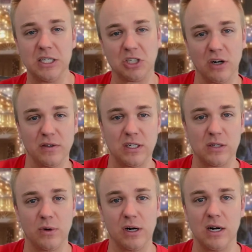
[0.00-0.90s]
Is
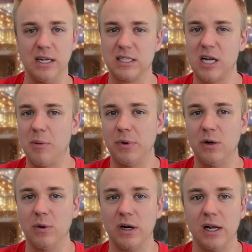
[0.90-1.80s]
services working? Is company
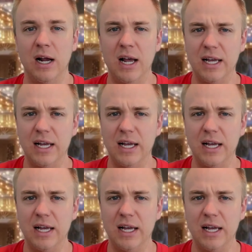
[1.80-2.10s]
working?